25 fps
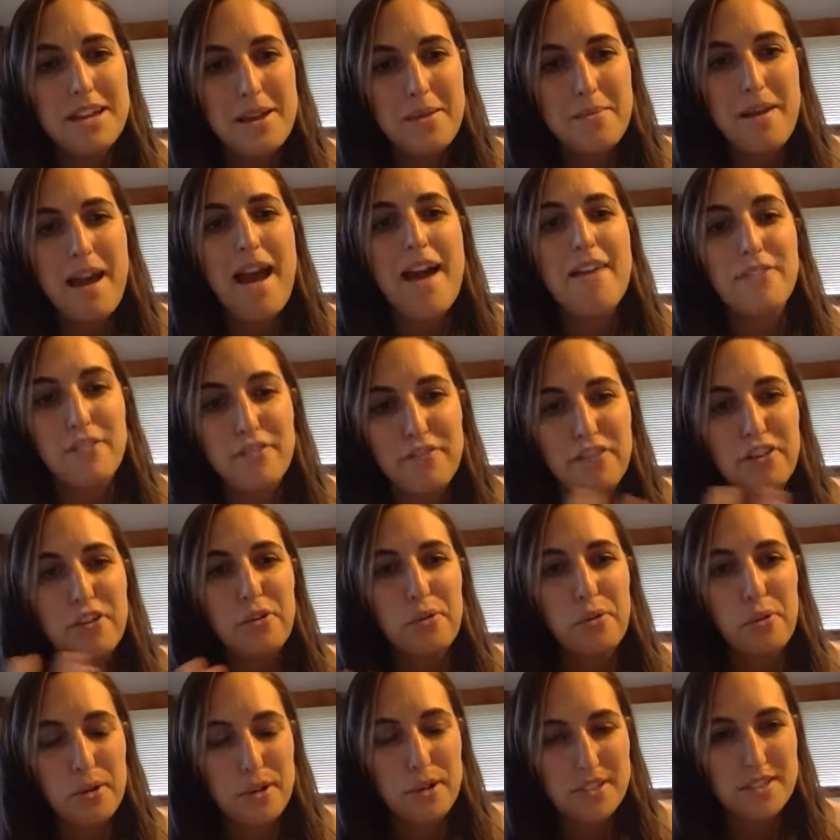have a full
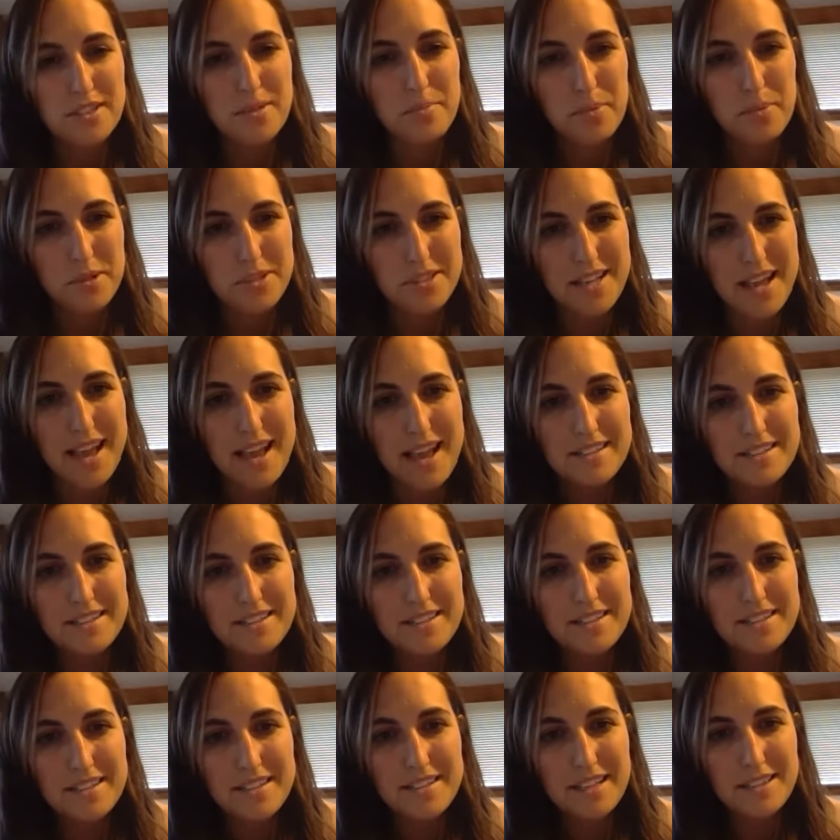course to present.
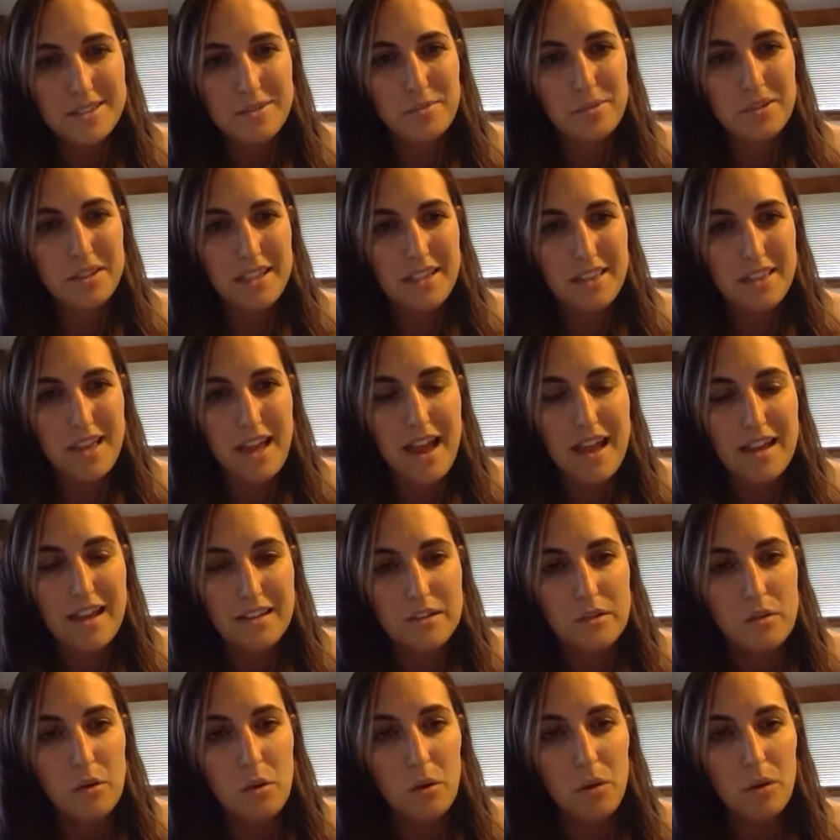That's really the
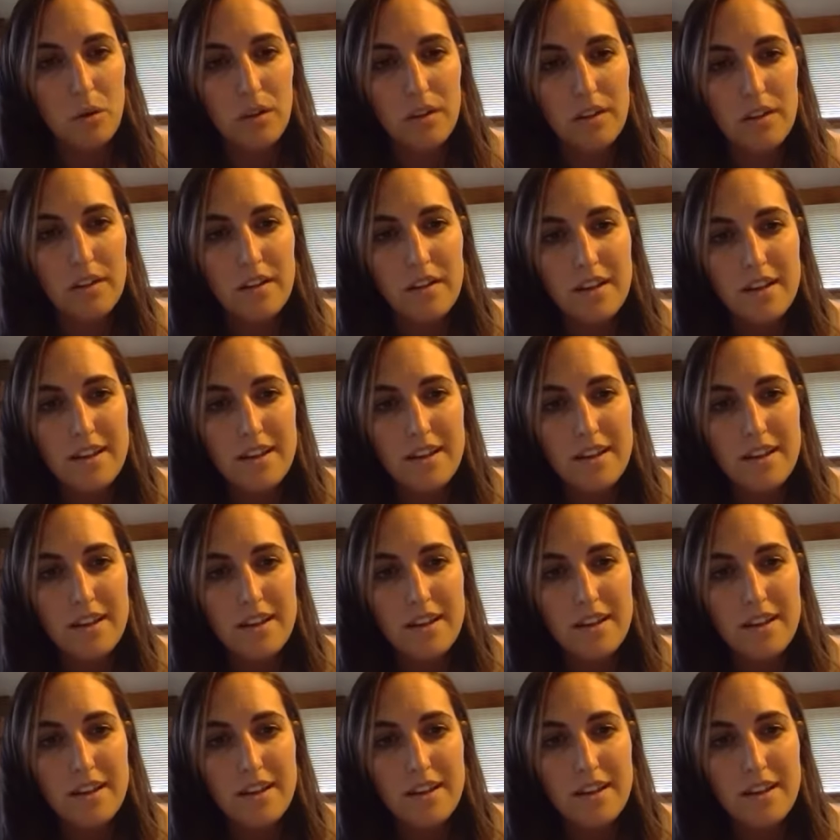end goal.